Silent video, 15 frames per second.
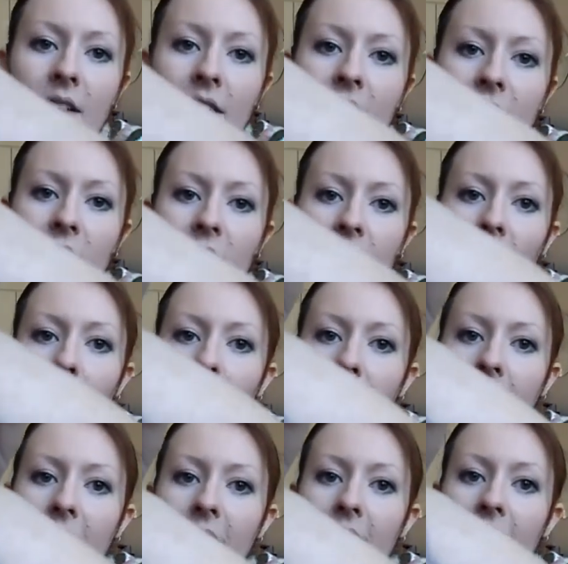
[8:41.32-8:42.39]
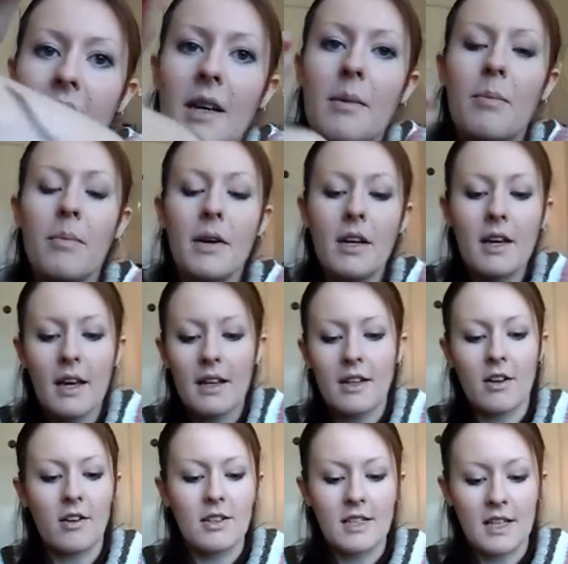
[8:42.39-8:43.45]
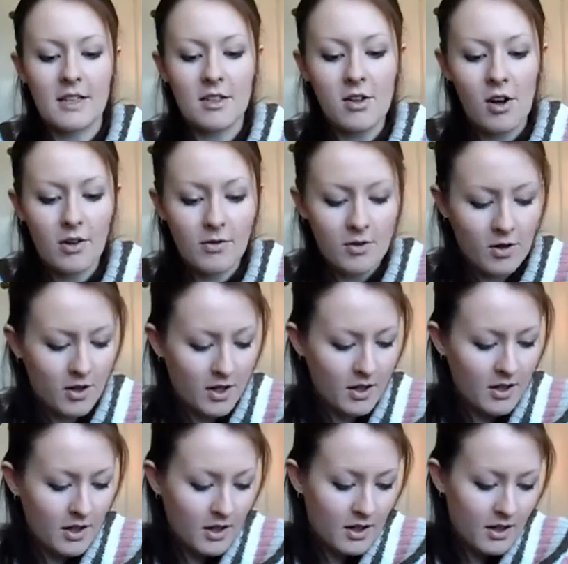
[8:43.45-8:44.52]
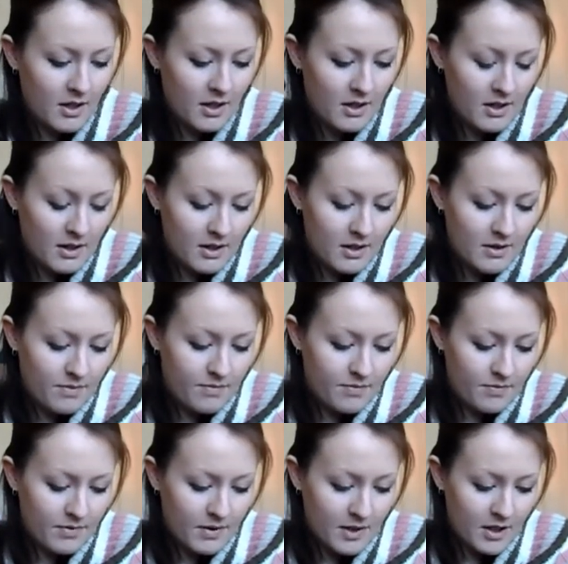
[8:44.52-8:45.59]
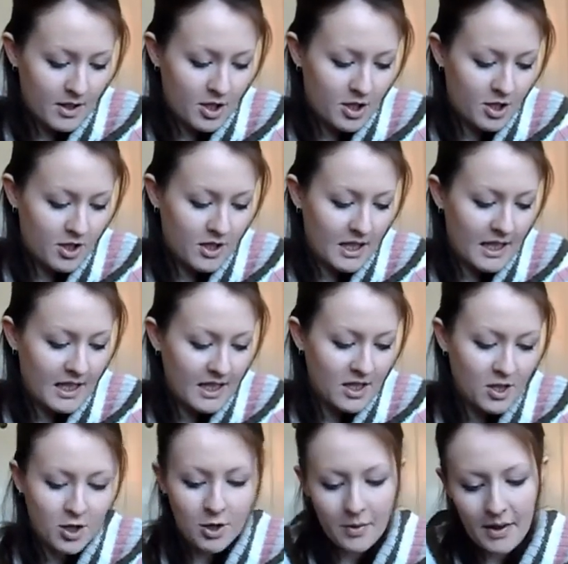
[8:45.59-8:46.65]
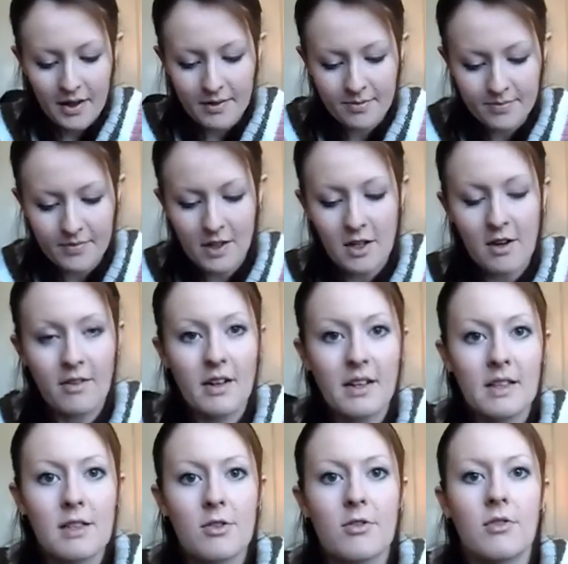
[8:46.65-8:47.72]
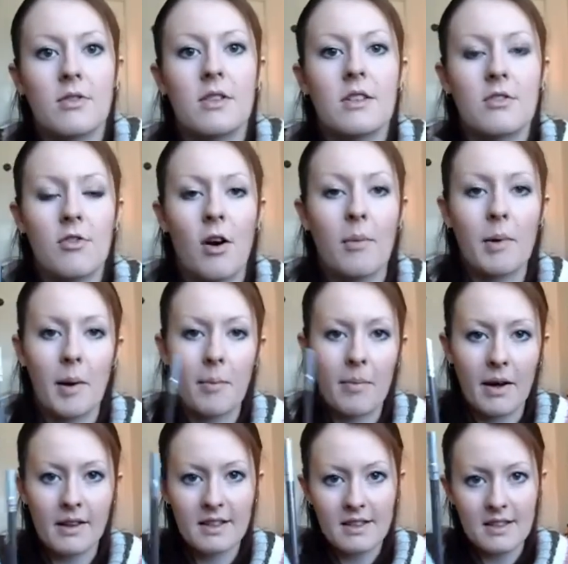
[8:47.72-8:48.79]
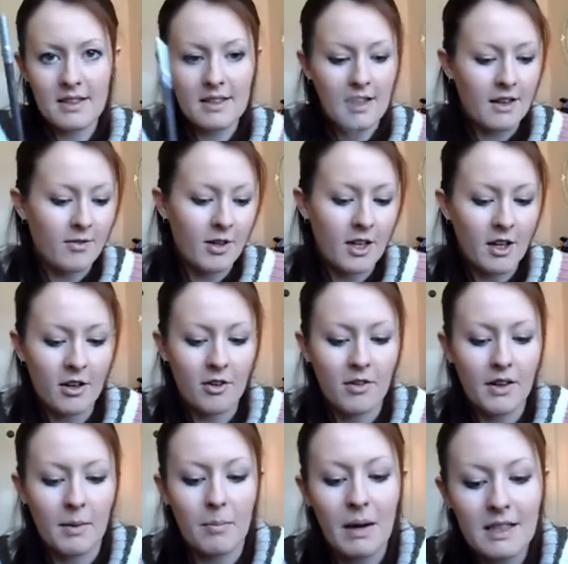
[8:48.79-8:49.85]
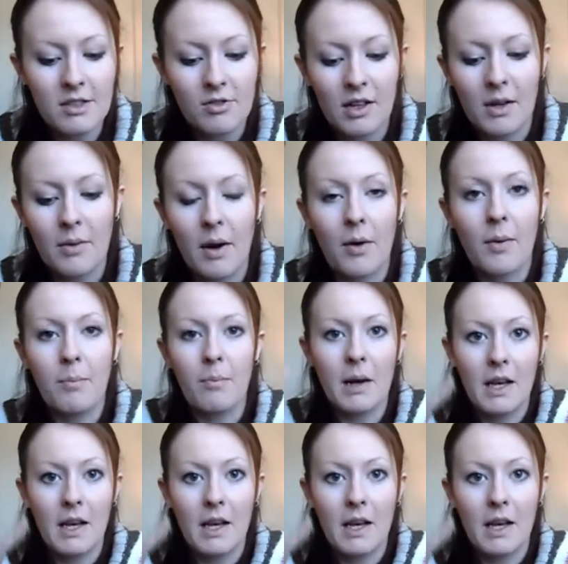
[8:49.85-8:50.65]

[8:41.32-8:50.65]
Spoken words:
I need to sharpen it, I think, but you get the idea. It's kind of got a sheen to it. I can't really describe it, but this is a lovely colour, and it blends really well